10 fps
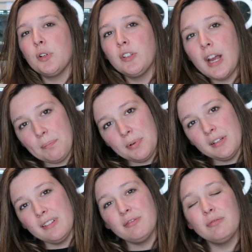prep
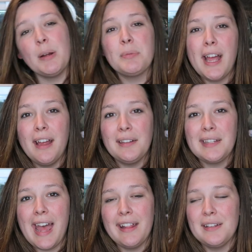reptile
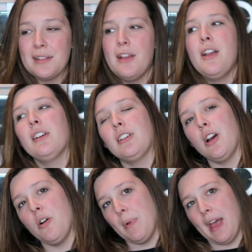salads,
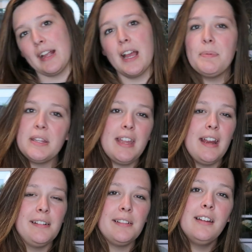go back
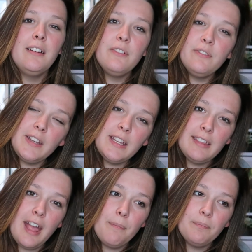upstairs,
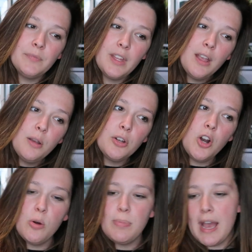feed them,
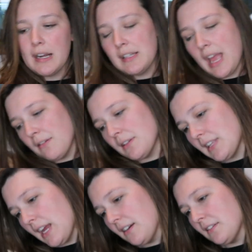go back
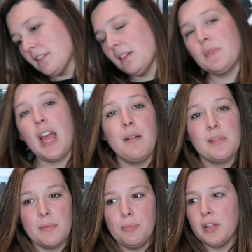downstairs
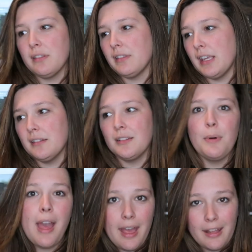sometimes to put things
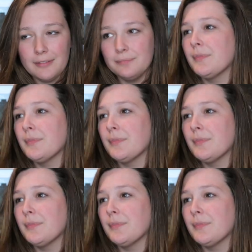away,